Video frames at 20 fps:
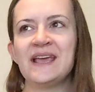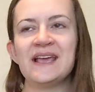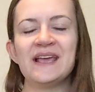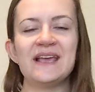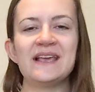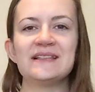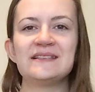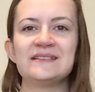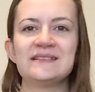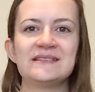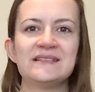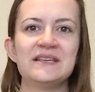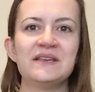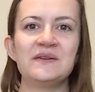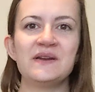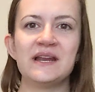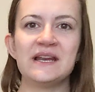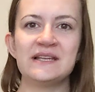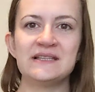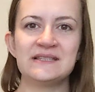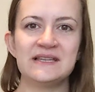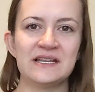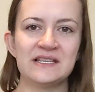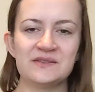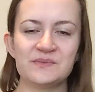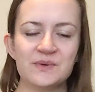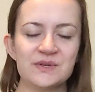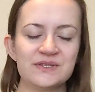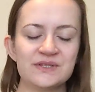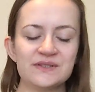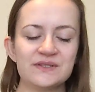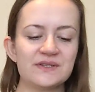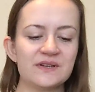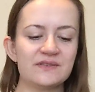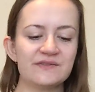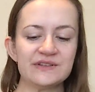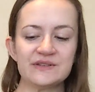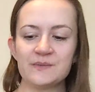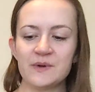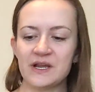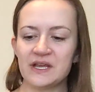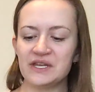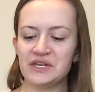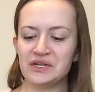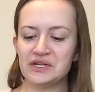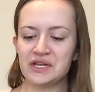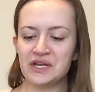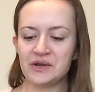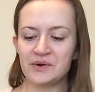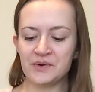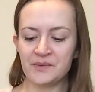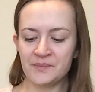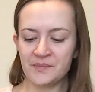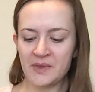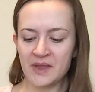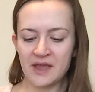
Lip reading: It's the United States Postal Service, what can you do?